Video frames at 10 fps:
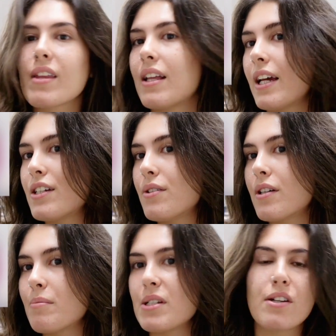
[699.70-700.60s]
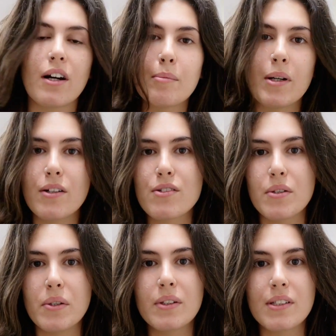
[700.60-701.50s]
like to hear me talk about
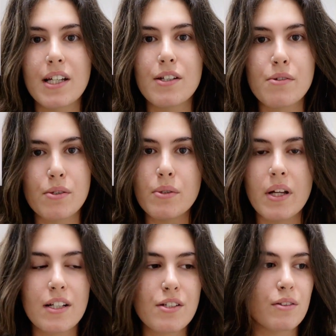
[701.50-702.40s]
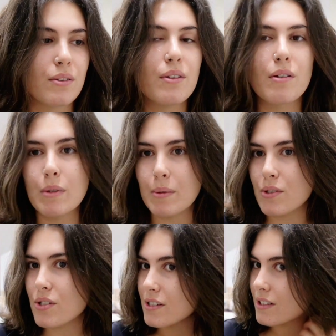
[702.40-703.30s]
Seoul, because I used to do that too. Or maybe you
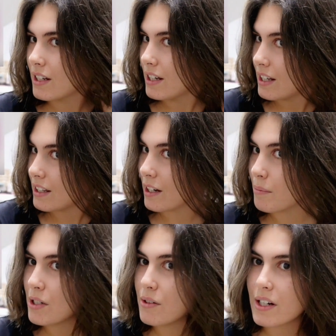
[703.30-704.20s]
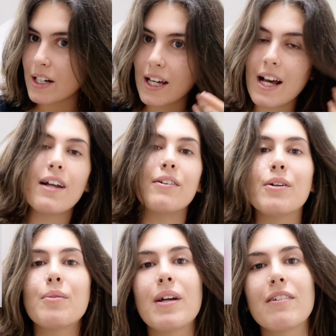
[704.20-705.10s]
just like my new haircut. I don't
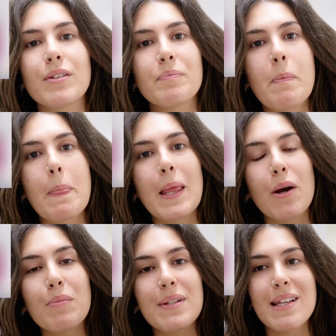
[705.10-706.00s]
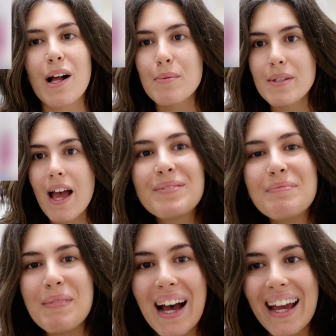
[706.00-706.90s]
know, whatever. Hope this helps.
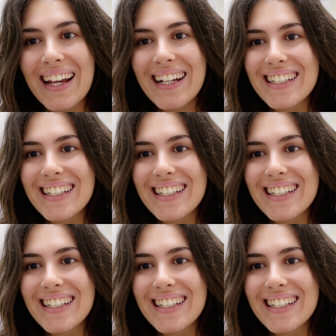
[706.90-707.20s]
Bye.